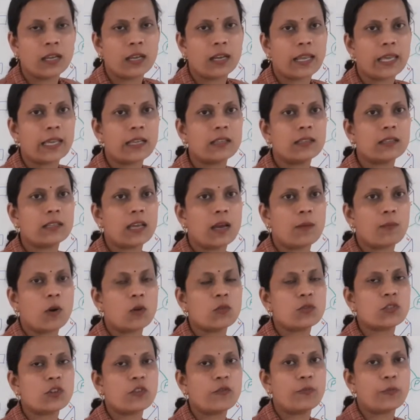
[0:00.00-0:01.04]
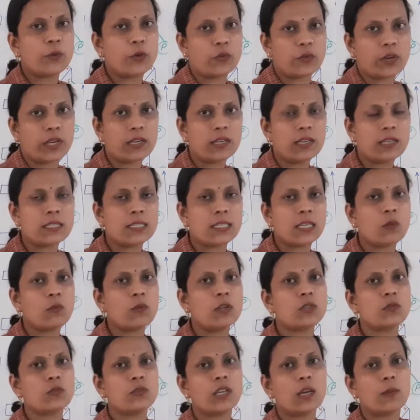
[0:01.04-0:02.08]
Like the amount of purine is
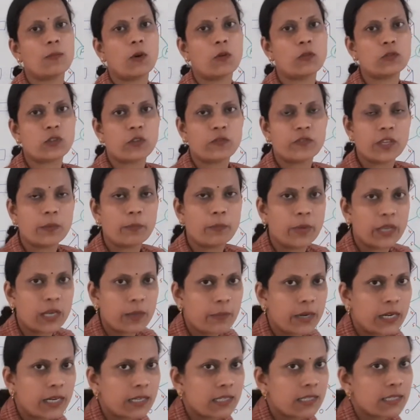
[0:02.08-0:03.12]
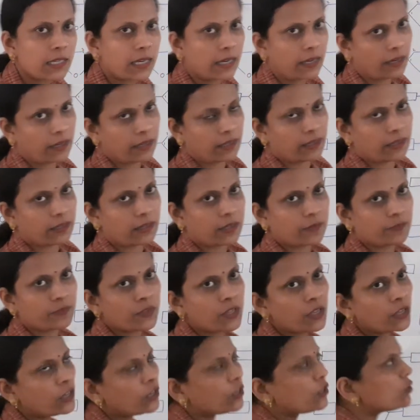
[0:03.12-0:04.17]
equal to the amount of the pyrimidines in DNA.
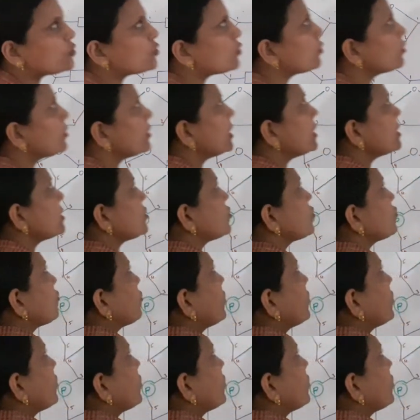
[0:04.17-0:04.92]
So these two